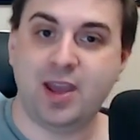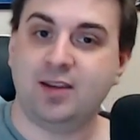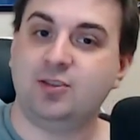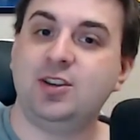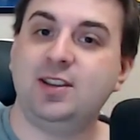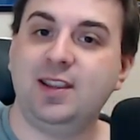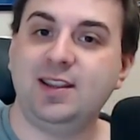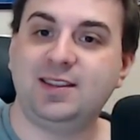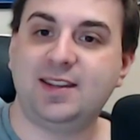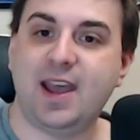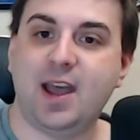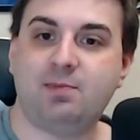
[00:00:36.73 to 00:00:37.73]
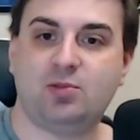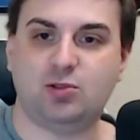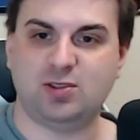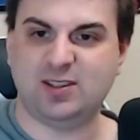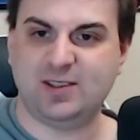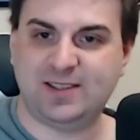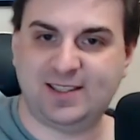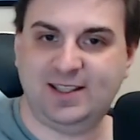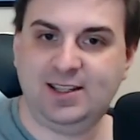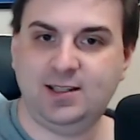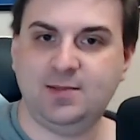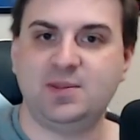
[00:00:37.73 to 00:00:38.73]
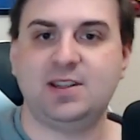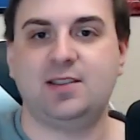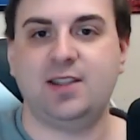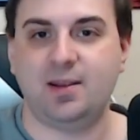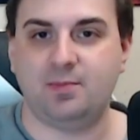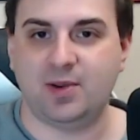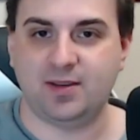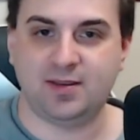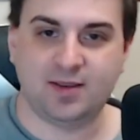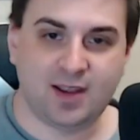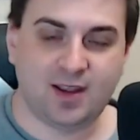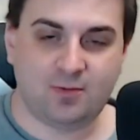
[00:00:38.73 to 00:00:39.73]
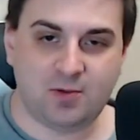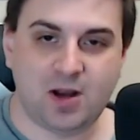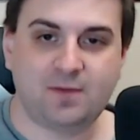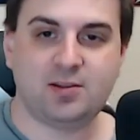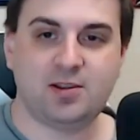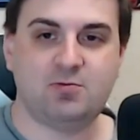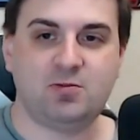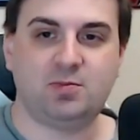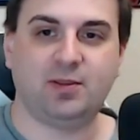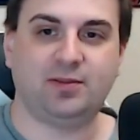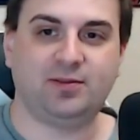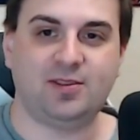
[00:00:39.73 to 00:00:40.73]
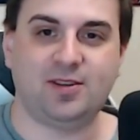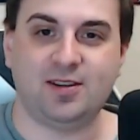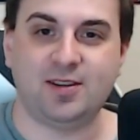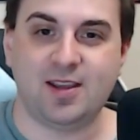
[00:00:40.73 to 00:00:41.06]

gently tap or slam that like button, whatever you would prefer.